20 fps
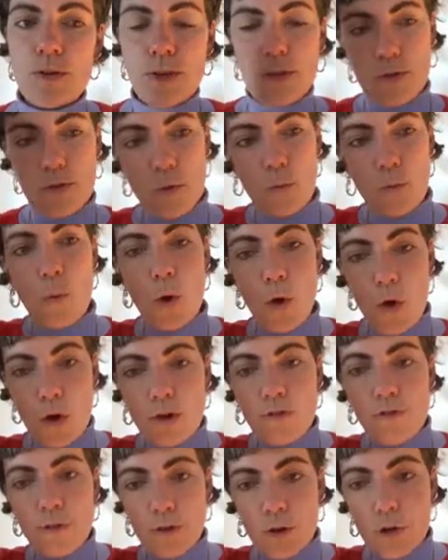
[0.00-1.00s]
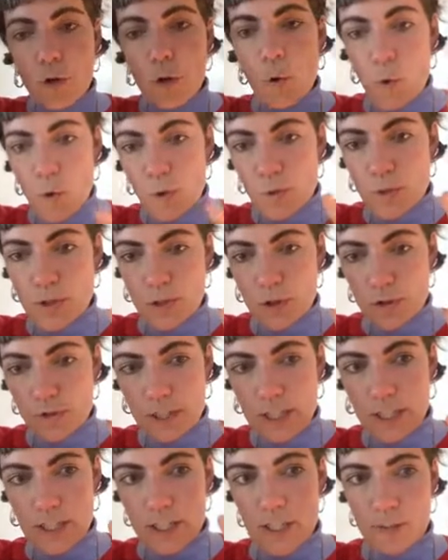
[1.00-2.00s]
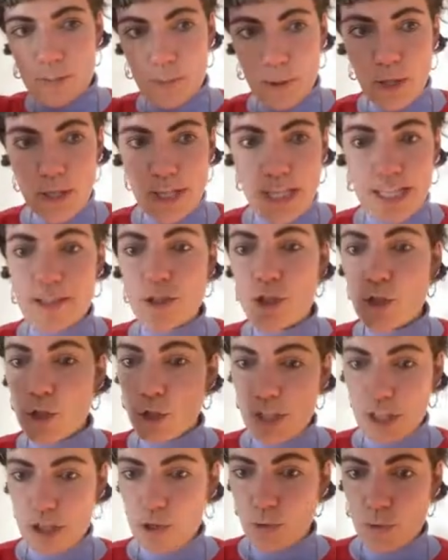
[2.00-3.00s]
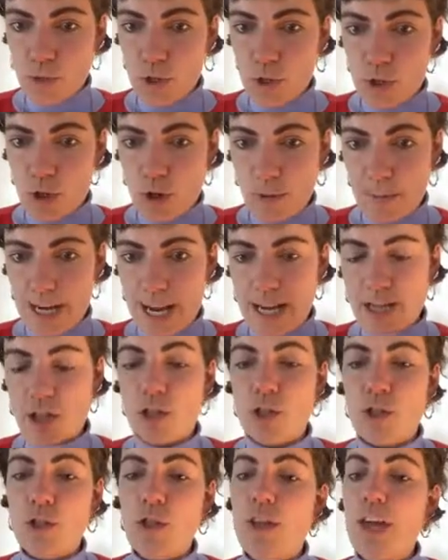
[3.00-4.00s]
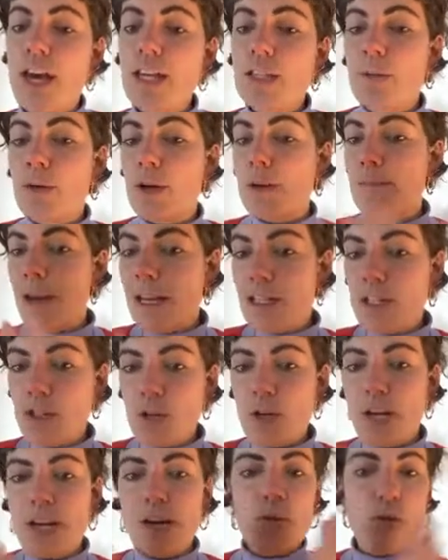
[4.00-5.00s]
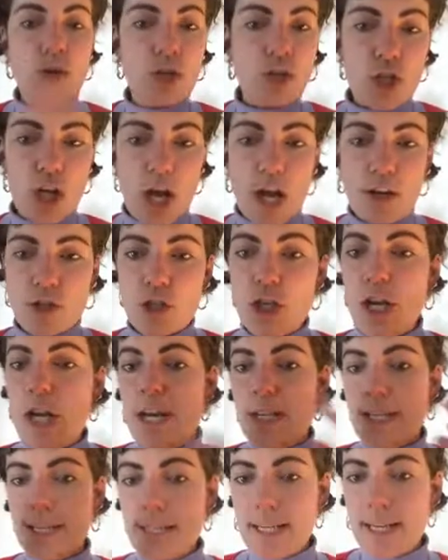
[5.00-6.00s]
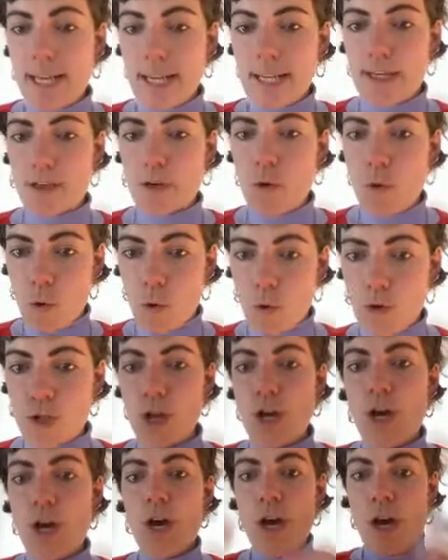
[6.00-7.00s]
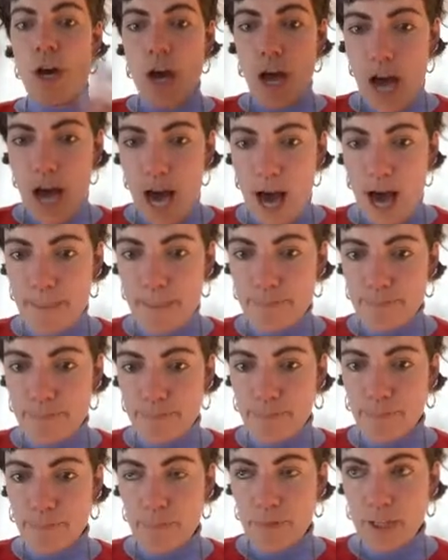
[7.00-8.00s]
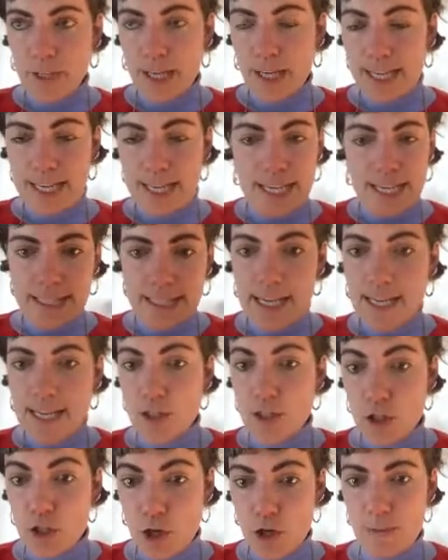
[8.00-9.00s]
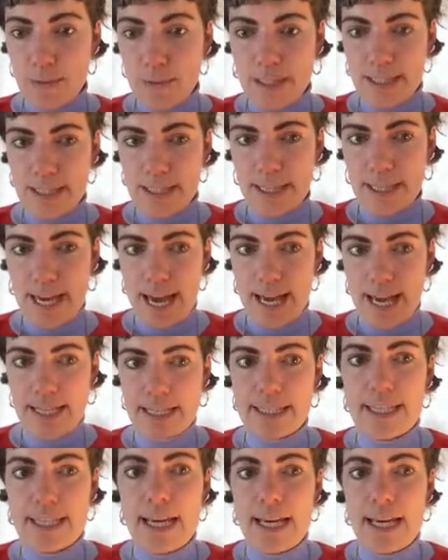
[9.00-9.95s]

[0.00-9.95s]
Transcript: word for a court resolving a dispute is judicial determination. So that's where a magistrate or a judge sitting in a court hears and determines the case.